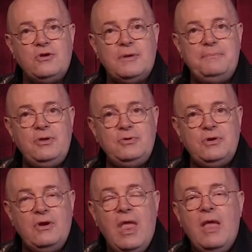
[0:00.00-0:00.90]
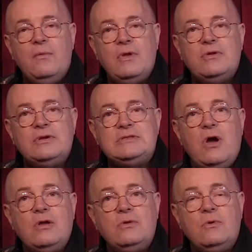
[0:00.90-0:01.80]
your computer, whether it's
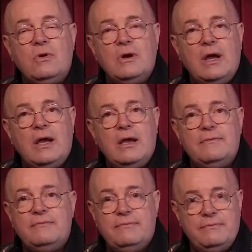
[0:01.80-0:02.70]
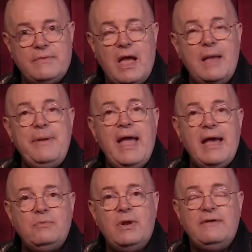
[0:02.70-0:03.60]
on your
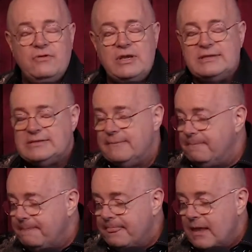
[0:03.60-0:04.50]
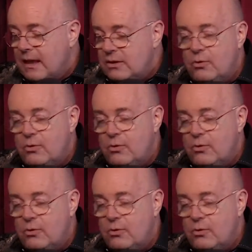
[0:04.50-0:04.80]
iPad, whatever it is.